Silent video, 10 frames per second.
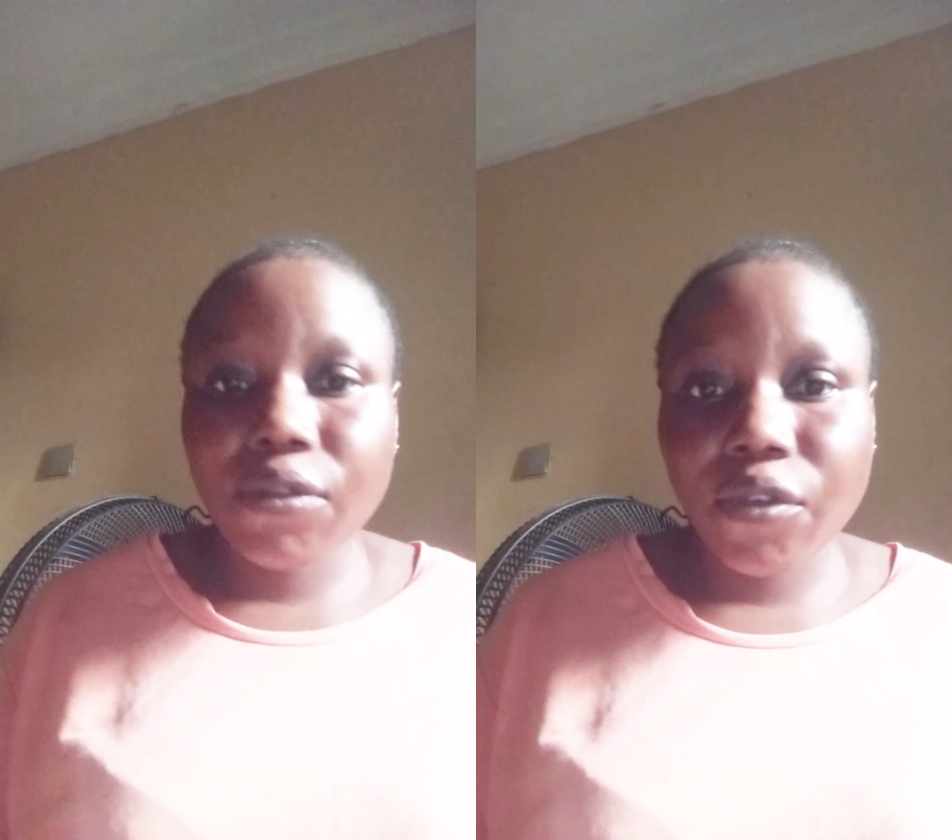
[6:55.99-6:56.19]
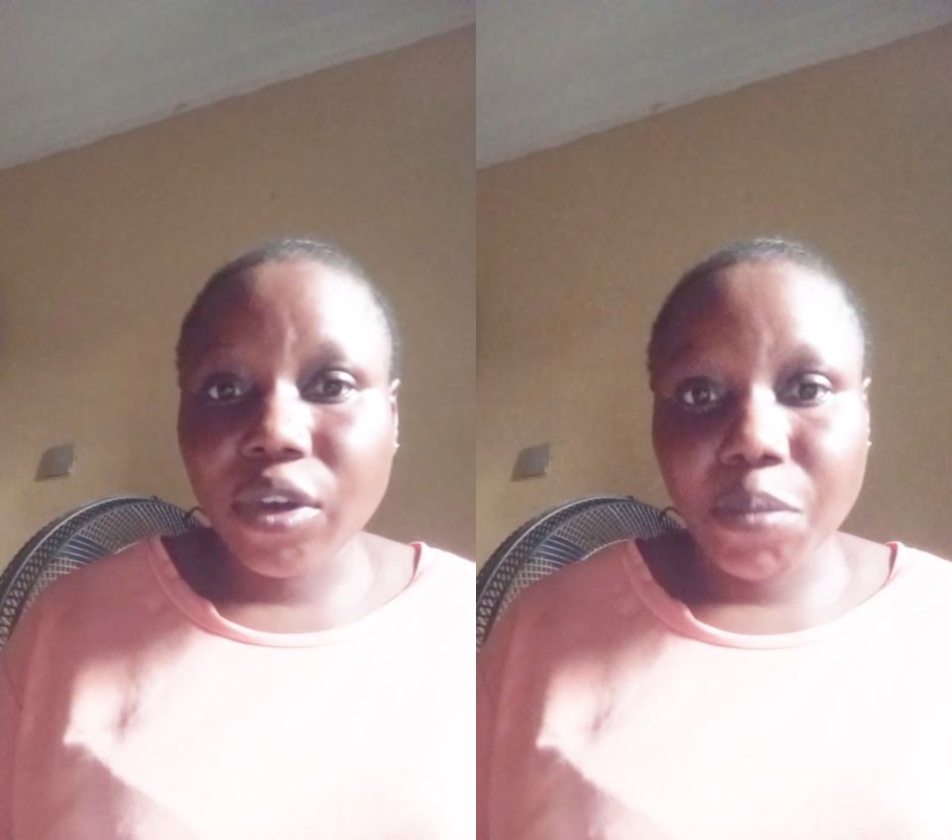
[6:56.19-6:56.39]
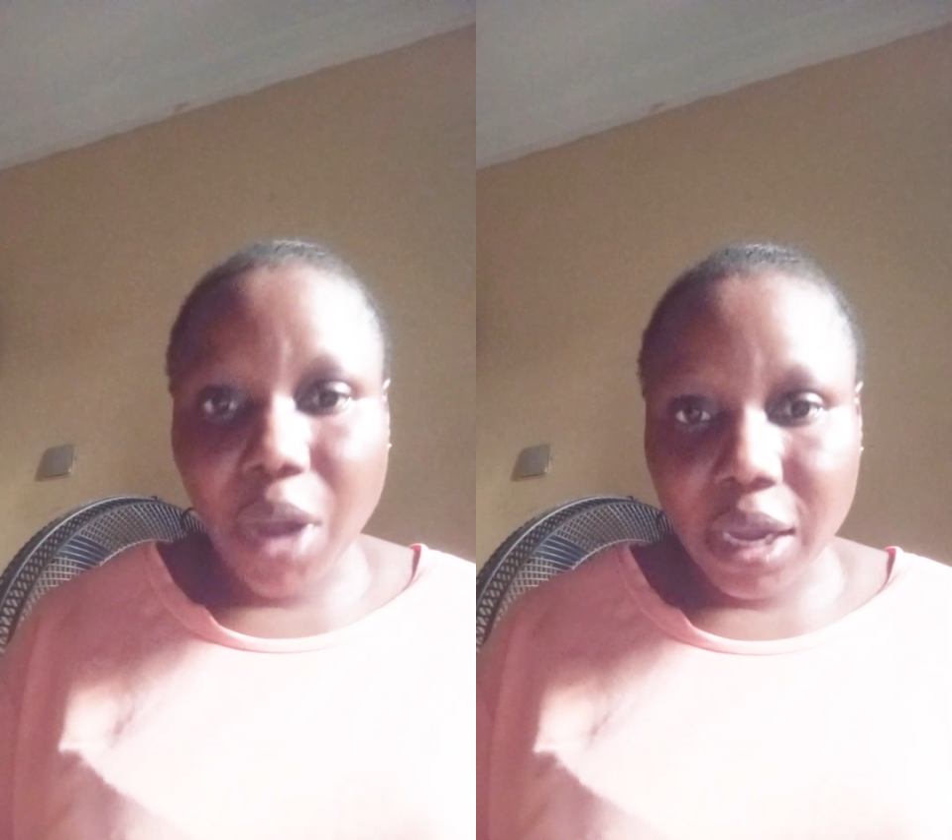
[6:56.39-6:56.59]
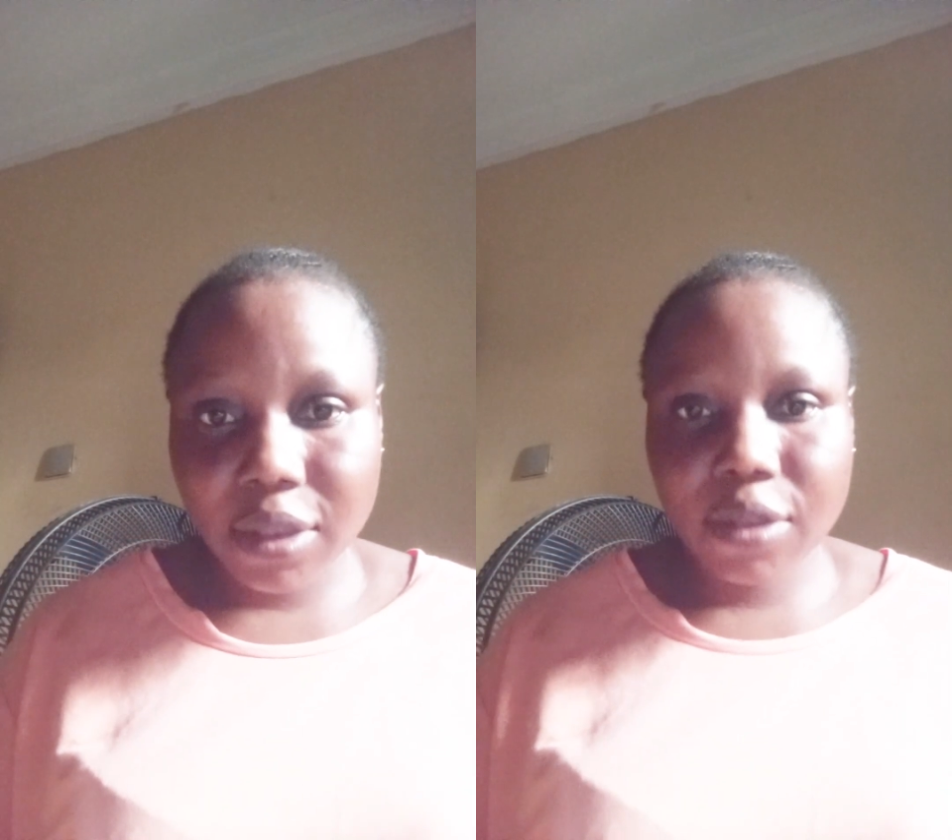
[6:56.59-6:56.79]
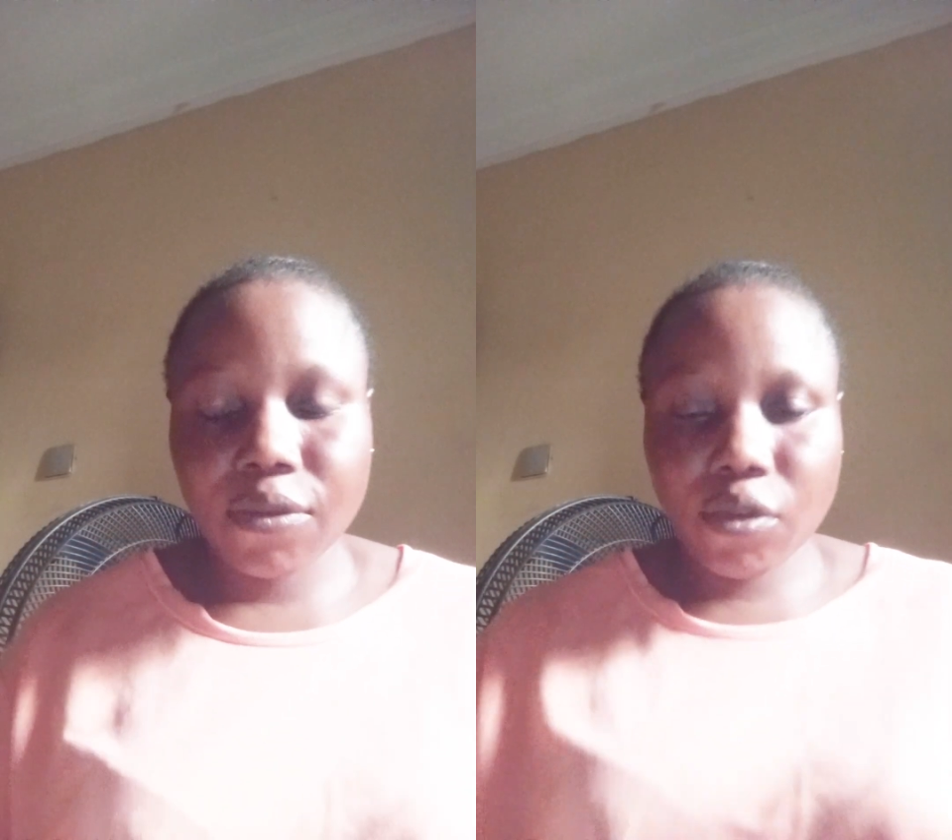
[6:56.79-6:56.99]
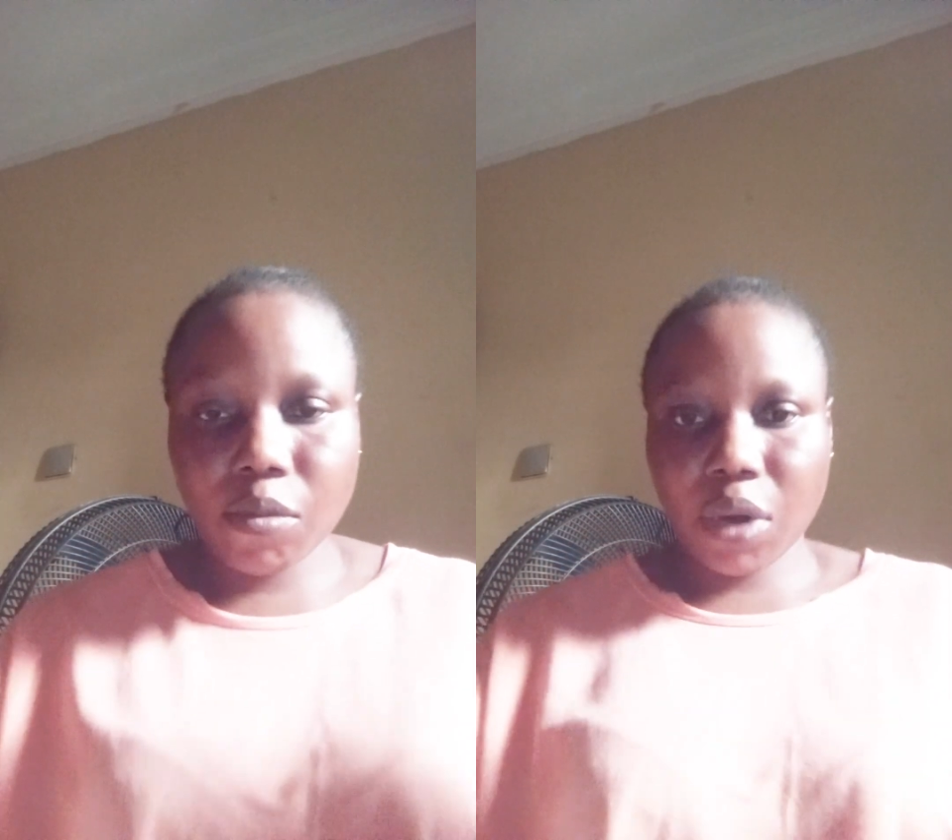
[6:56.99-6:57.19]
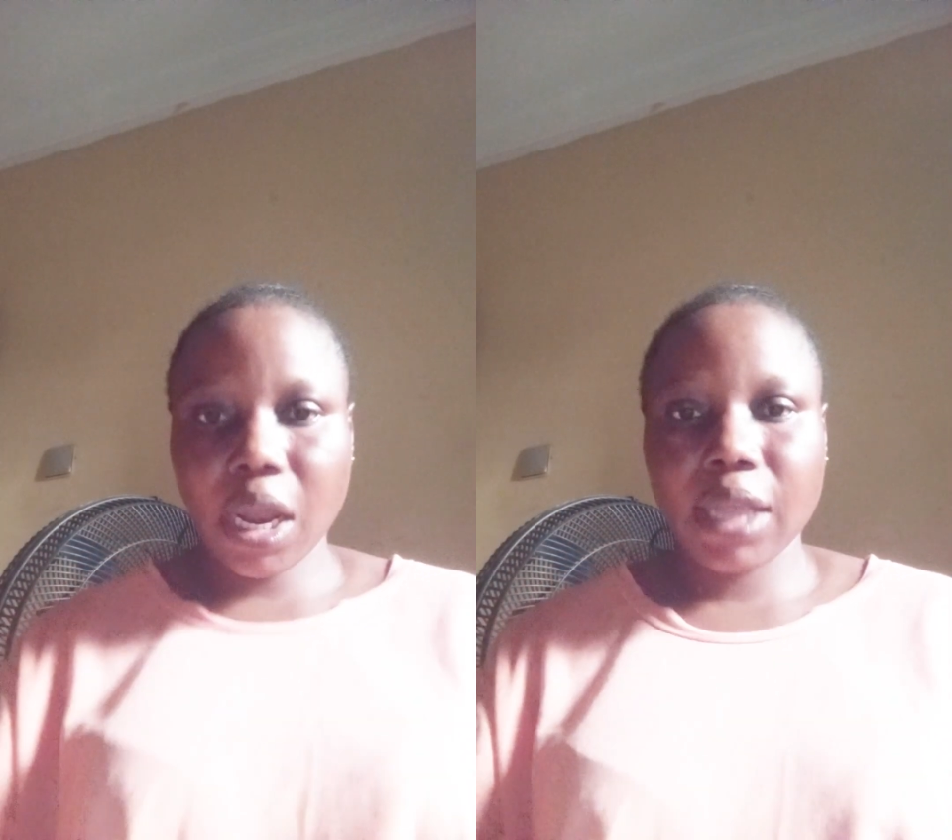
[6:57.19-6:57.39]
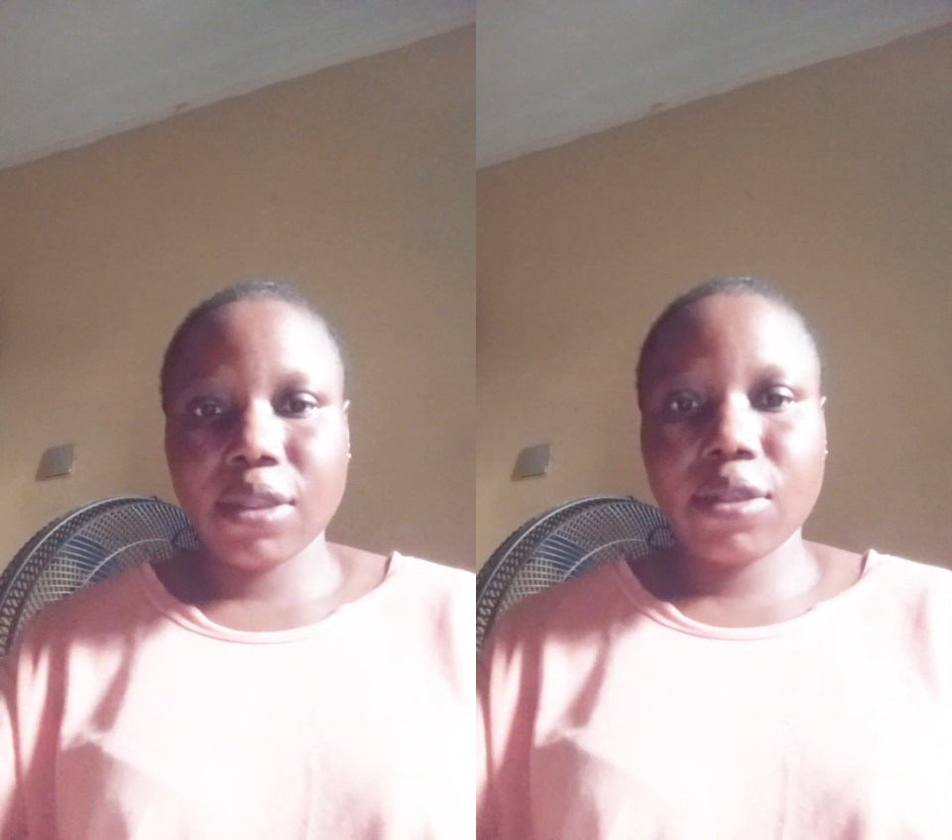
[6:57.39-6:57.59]
feedbacks from
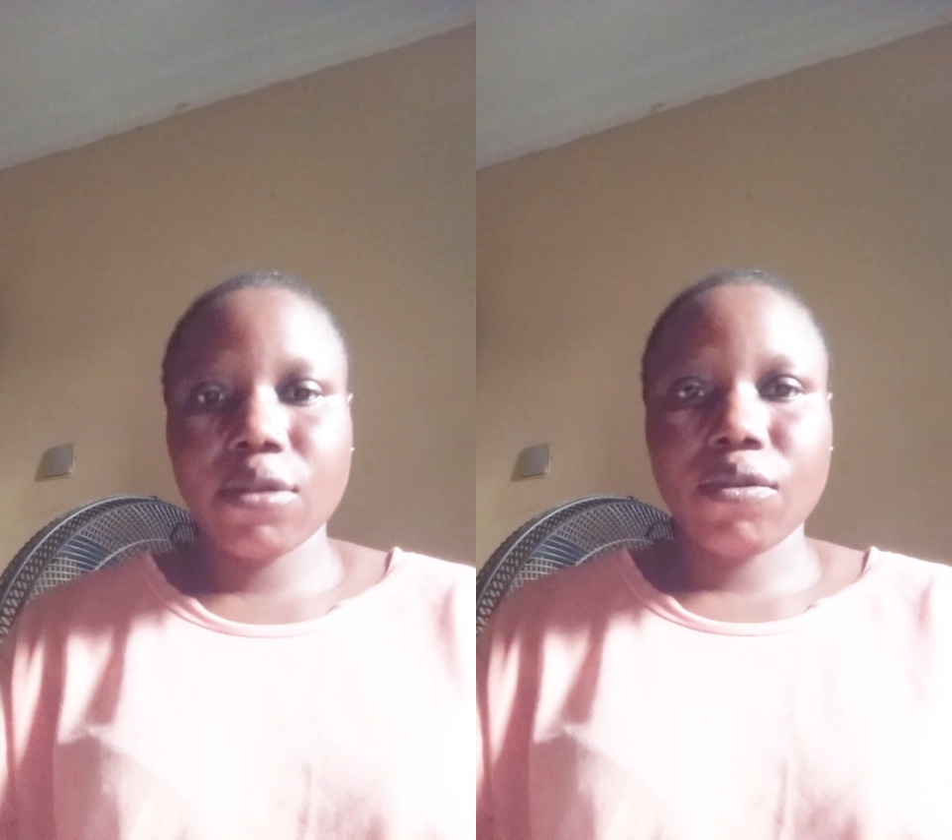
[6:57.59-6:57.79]
clients,